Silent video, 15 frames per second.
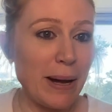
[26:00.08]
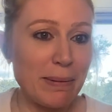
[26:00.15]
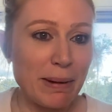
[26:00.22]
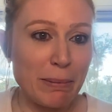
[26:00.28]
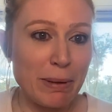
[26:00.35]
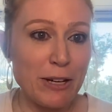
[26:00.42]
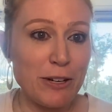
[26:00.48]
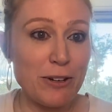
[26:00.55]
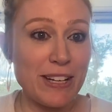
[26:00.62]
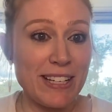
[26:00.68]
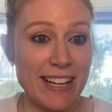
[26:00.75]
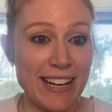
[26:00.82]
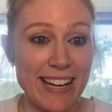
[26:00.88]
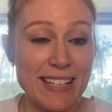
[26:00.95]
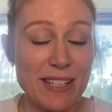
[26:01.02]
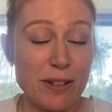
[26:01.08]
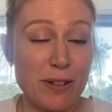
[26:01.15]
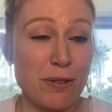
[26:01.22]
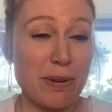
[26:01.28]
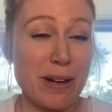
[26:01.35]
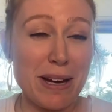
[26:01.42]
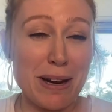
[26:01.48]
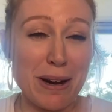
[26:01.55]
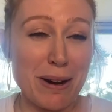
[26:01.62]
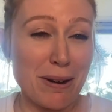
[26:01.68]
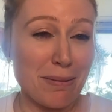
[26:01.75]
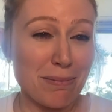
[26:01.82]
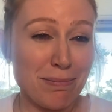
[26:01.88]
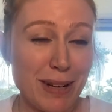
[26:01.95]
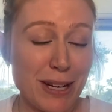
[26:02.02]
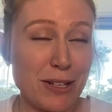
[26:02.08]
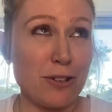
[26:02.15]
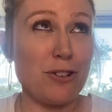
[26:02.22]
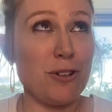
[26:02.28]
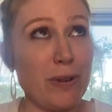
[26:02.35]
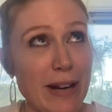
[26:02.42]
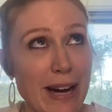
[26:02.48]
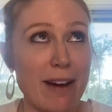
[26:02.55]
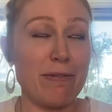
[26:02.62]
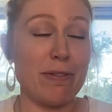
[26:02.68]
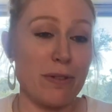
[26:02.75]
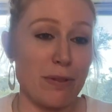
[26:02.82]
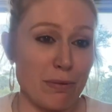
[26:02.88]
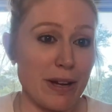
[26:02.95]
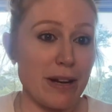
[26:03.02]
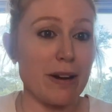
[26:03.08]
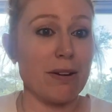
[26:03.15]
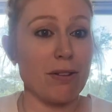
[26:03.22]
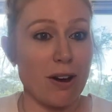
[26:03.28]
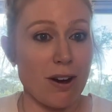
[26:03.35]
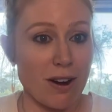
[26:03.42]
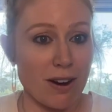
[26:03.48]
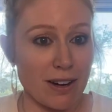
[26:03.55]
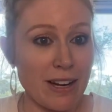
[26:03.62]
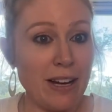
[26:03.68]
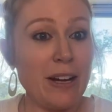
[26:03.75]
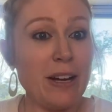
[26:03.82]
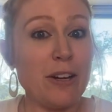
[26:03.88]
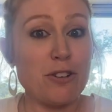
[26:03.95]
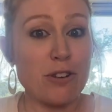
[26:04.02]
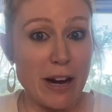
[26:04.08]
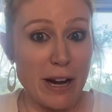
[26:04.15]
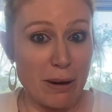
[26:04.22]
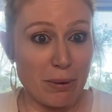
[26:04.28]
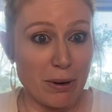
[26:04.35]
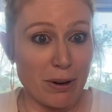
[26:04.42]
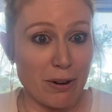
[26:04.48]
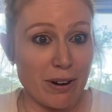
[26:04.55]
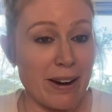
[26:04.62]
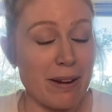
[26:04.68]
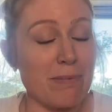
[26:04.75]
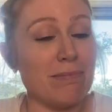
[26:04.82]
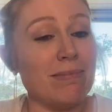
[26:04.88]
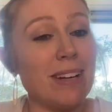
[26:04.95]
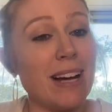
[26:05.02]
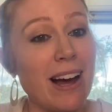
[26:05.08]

what? I'm going to do this thing. It's a 3 year, it's a 2.5 or 3 year long training program.